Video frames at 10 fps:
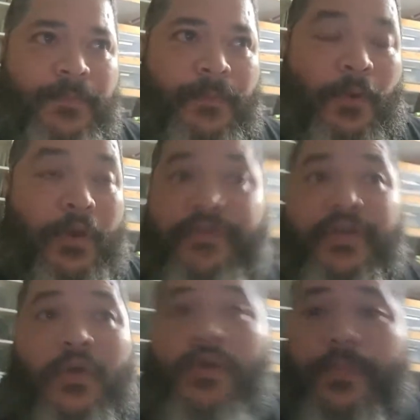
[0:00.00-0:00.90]

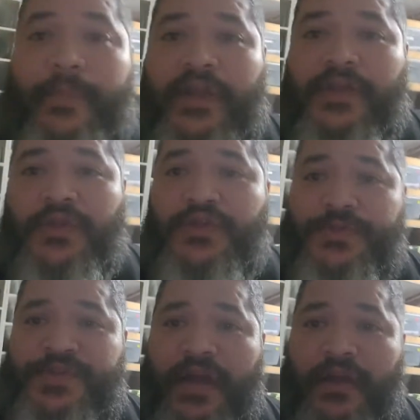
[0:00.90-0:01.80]
even go make a
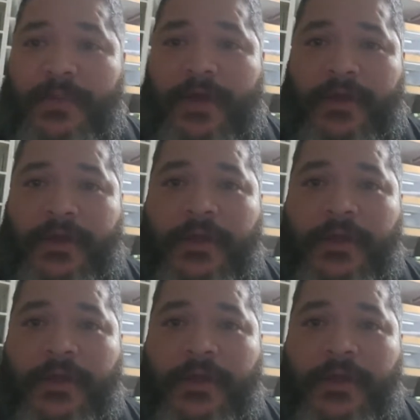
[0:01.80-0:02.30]
YouTube channel about it,